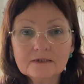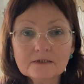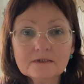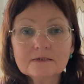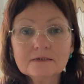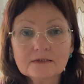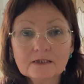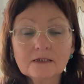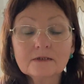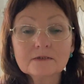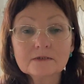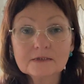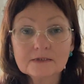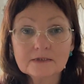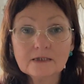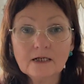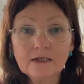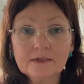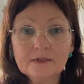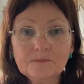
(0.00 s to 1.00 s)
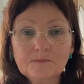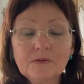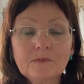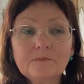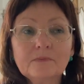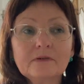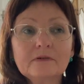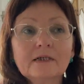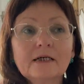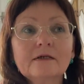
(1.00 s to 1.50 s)
is inside.
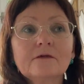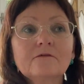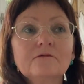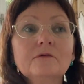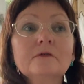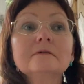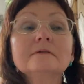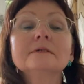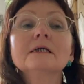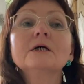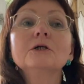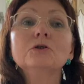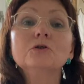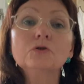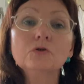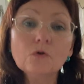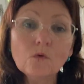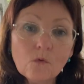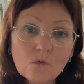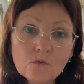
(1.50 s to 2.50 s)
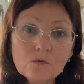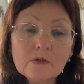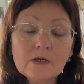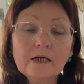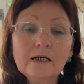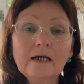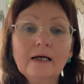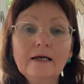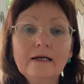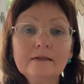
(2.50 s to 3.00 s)
People like feel they know,
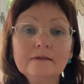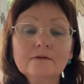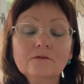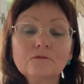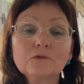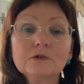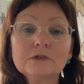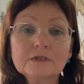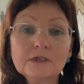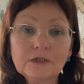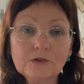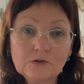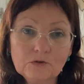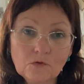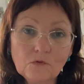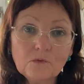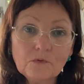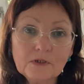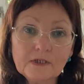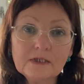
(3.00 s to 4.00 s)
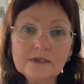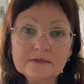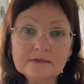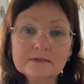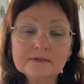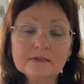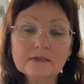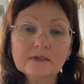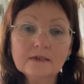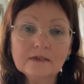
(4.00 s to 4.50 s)
and what they know is